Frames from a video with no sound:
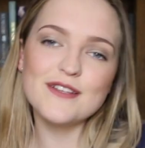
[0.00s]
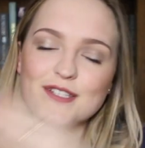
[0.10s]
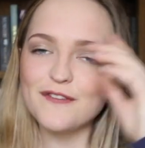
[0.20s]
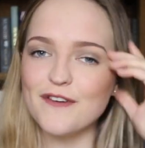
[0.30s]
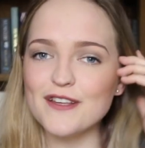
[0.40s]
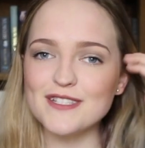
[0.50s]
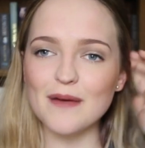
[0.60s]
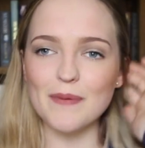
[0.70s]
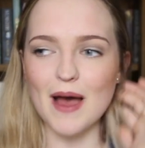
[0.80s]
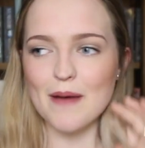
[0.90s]
So first
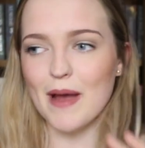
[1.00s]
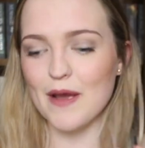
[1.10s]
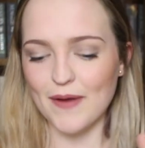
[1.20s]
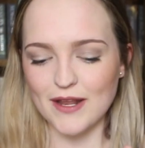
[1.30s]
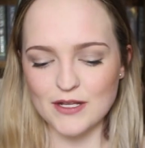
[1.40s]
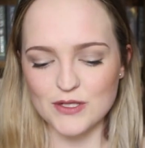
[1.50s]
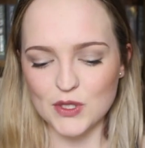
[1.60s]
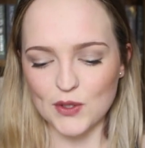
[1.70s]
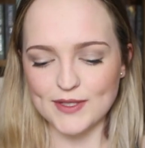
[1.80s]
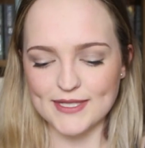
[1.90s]
up, I went
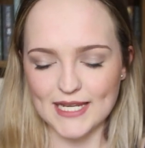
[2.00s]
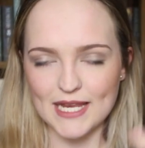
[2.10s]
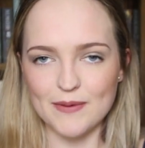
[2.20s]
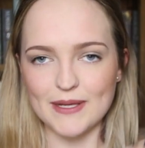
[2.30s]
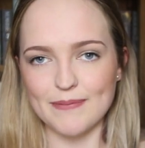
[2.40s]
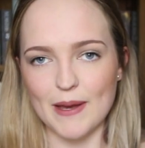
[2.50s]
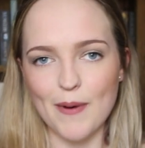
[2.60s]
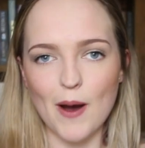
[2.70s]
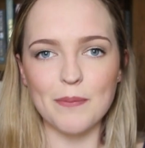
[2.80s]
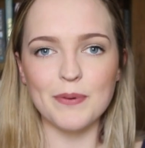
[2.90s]
into the city with my
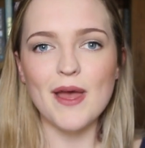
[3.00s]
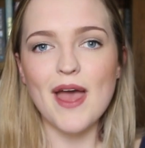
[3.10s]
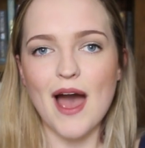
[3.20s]
pop,